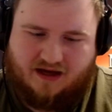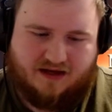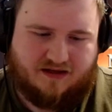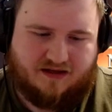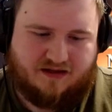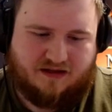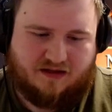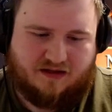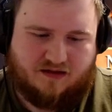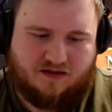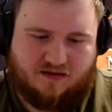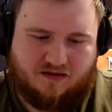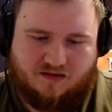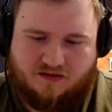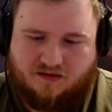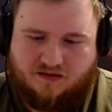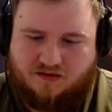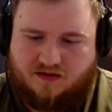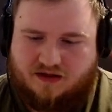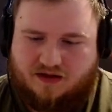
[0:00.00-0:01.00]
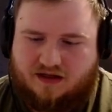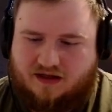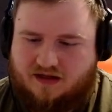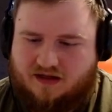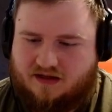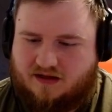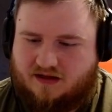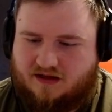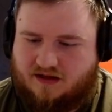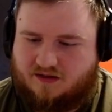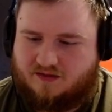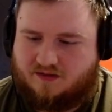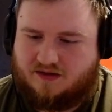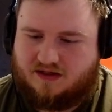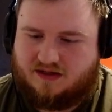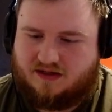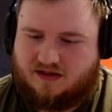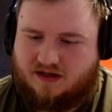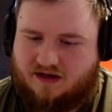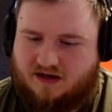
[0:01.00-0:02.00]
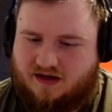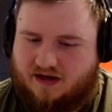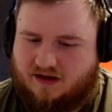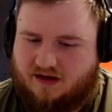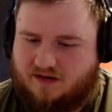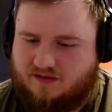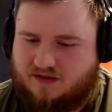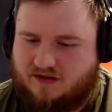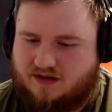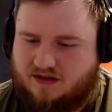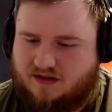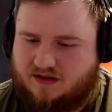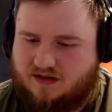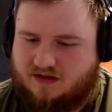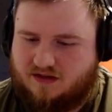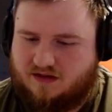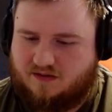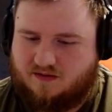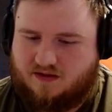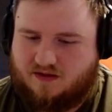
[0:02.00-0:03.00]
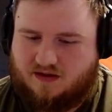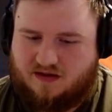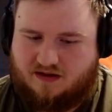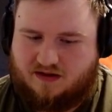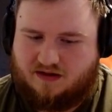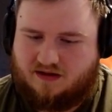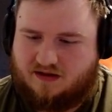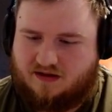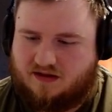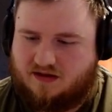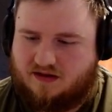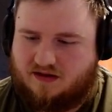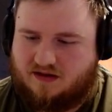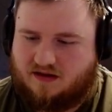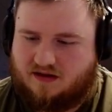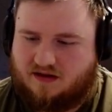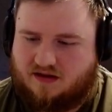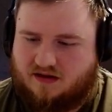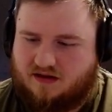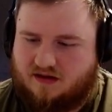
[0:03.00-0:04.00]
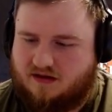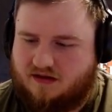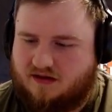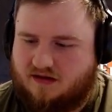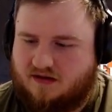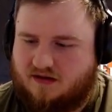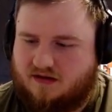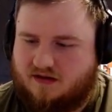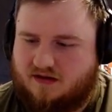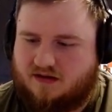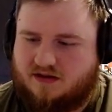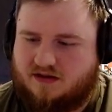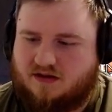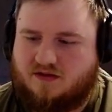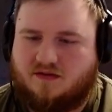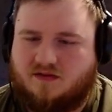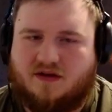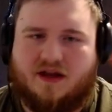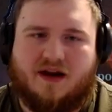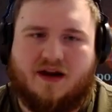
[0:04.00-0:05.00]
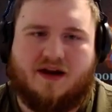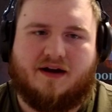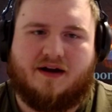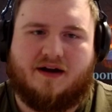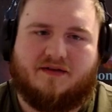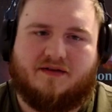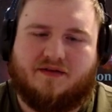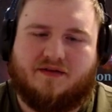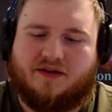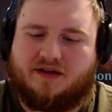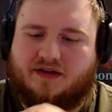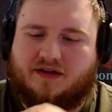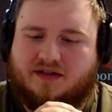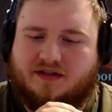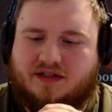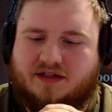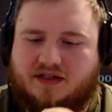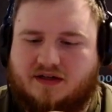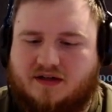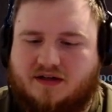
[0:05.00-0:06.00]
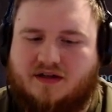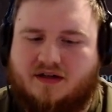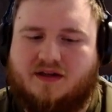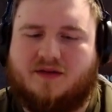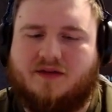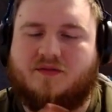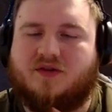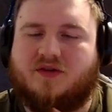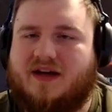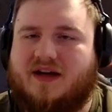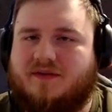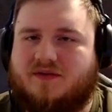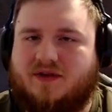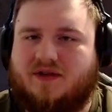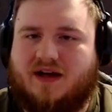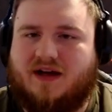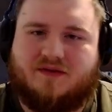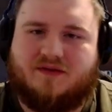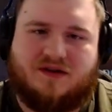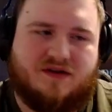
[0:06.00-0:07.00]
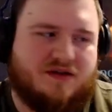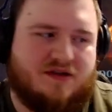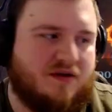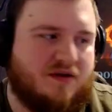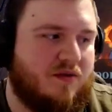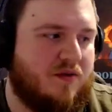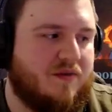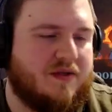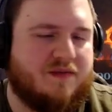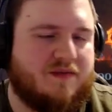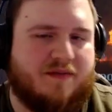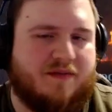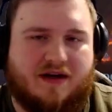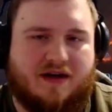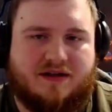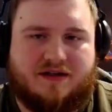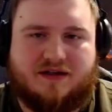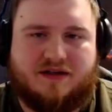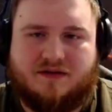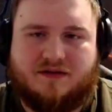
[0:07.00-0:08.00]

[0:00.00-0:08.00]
So we start out with tune the narrative on their turn, and then we'll Amp Raptor, see what we spin into.